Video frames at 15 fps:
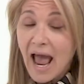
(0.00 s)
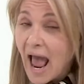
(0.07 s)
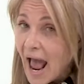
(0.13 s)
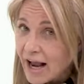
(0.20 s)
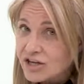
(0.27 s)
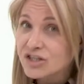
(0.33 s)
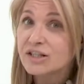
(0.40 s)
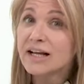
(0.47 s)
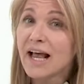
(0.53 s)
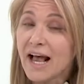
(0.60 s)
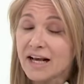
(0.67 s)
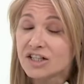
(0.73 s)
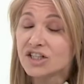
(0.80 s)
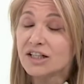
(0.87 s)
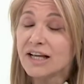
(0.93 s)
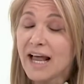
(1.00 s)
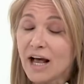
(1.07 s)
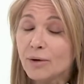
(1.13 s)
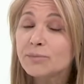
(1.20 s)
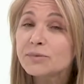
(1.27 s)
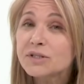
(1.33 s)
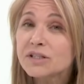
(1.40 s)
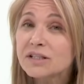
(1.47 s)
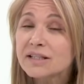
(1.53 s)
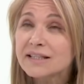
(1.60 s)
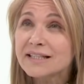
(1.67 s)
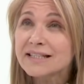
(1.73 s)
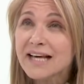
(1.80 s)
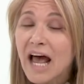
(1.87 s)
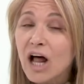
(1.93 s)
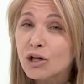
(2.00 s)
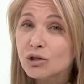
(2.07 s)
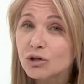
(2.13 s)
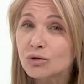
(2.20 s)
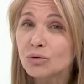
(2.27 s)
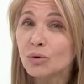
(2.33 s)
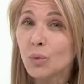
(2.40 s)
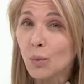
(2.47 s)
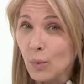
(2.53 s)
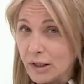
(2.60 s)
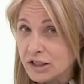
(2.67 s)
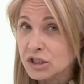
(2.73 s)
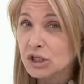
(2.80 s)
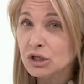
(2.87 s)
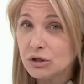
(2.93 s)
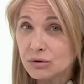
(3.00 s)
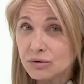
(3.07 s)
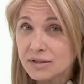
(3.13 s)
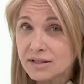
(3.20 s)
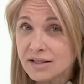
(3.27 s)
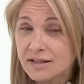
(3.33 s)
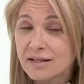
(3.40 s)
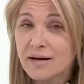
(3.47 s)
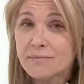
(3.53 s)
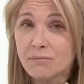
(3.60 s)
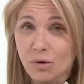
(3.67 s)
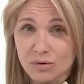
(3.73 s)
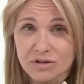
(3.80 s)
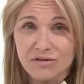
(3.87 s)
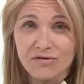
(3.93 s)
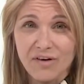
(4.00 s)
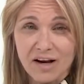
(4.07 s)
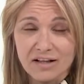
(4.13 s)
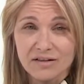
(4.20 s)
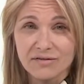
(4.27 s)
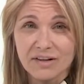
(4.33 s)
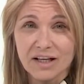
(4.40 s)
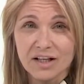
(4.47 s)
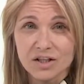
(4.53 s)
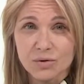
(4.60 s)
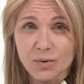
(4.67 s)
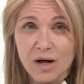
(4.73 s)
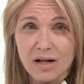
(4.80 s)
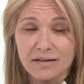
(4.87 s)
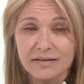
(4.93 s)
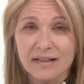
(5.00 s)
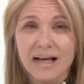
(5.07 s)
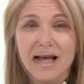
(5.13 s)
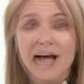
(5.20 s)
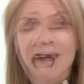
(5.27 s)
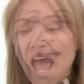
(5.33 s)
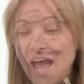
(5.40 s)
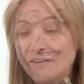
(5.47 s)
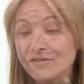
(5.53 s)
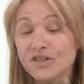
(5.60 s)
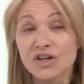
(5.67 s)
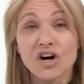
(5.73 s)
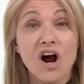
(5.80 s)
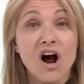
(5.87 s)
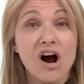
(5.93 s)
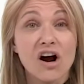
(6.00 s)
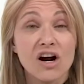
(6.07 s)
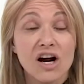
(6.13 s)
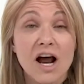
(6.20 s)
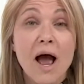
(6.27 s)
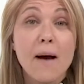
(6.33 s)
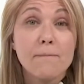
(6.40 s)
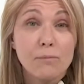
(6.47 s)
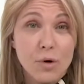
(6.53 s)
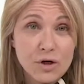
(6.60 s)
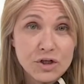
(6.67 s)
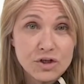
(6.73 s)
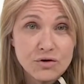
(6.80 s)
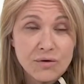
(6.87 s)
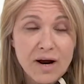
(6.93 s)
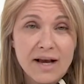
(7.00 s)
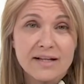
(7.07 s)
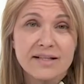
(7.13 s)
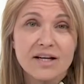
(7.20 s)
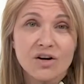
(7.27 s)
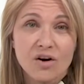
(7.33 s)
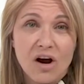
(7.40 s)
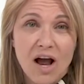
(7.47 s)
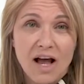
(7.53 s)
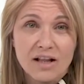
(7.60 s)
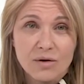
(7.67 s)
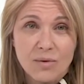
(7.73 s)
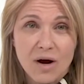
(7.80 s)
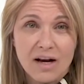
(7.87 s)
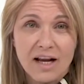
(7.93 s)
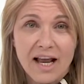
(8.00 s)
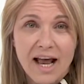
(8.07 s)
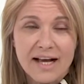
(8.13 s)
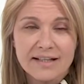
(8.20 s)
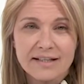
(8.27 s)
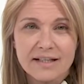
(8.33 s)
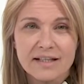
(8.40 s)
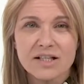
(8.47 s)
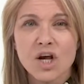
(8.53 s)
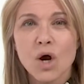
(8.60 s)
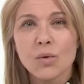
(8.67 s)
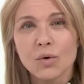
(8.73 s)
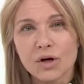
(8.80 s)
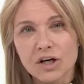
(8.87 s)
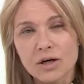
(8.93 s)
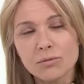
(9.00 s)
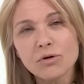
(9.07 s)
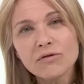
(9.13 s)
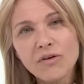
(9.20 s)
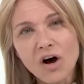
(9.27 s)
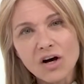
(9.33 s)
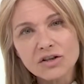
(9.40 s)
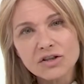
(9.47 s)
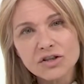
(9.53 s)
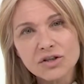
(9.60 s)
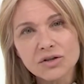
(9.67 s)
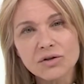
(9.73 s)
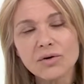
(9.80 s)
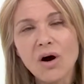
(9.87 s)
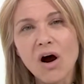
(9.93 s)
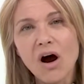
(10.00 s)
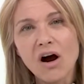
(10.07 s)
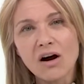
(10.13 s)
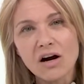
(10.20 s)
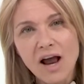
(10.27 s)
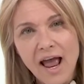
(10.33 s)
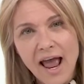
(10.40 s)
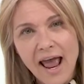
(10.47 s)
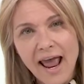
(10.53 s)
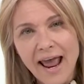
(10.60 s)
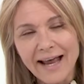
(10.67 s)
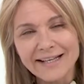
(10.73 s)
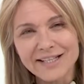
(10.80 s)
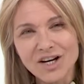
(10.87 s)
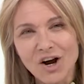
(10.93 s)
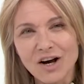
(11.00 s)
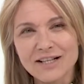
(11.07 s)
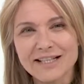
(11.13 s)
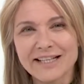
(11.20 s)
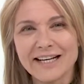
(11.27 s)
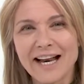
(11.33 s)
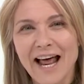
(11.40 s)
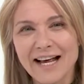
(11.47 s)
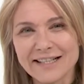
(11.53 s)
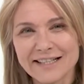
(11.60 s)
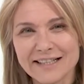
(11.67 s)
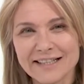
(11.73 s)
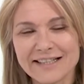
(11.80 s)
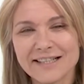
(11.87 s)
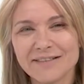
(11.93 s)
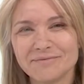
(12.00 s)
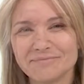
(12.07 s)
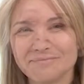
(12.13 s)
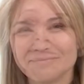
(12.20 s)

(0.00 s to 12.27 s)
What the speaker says: actually helps to tell you when to use it most effectively as well. After our moisturizing or hyaluronic acids, we're going to move on to our antioxidant acids.